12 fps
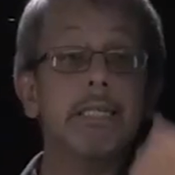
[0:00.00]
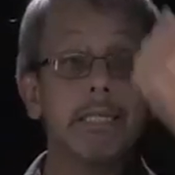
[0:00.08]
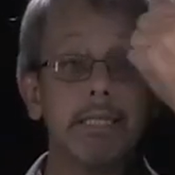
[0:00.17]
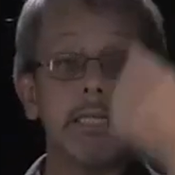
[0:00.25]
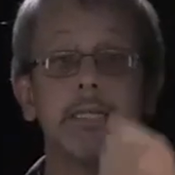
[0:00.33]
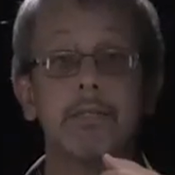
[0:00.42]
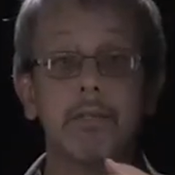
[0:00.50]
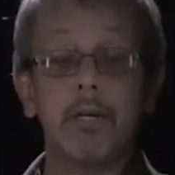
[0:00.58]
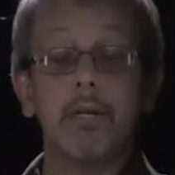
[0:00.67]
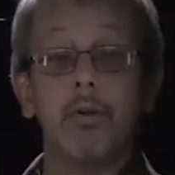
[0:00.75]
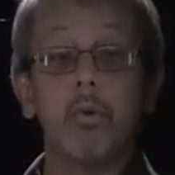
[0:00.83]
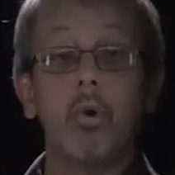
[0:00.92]
stick stuck
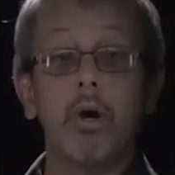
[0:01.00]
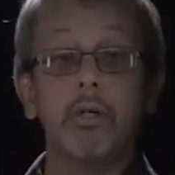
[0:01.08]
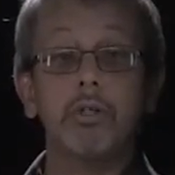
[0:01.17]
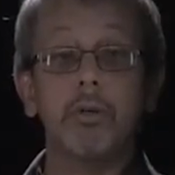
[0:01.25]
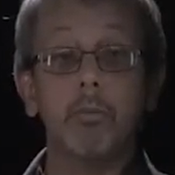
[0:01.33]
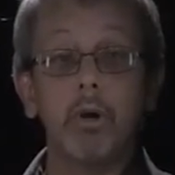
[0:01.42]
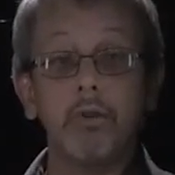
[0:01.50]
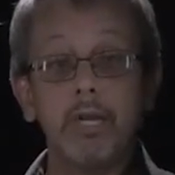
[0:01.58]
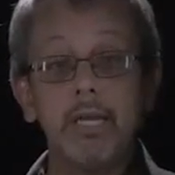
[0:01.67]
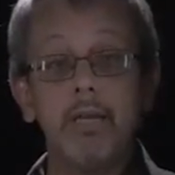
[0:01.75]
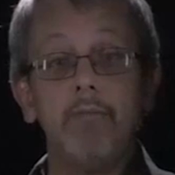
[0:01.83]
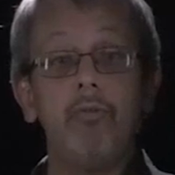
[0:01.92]
into the water somewhere
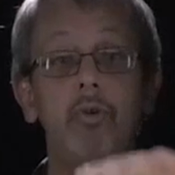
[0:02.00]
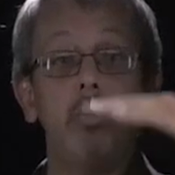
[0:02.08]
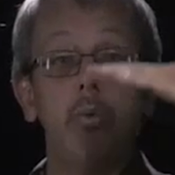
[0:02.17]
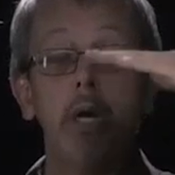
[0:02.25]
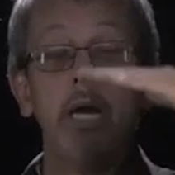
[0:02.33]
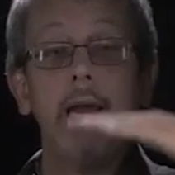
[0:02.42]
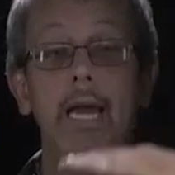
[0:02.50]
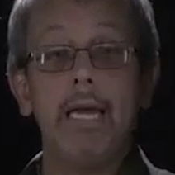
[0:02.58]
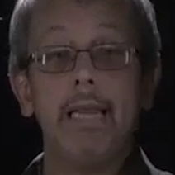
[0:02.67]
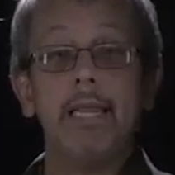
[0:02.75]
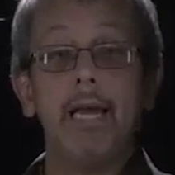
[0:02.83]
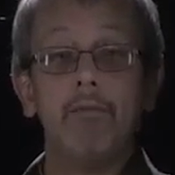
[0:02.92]
that gives you a
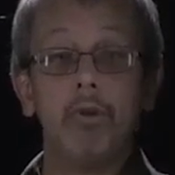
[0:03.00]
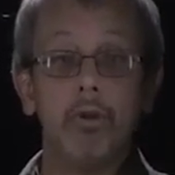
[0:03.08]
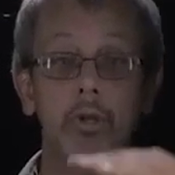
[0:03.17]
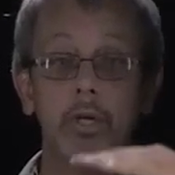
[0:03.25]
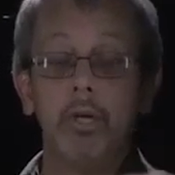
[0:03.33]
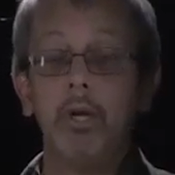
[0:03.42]
level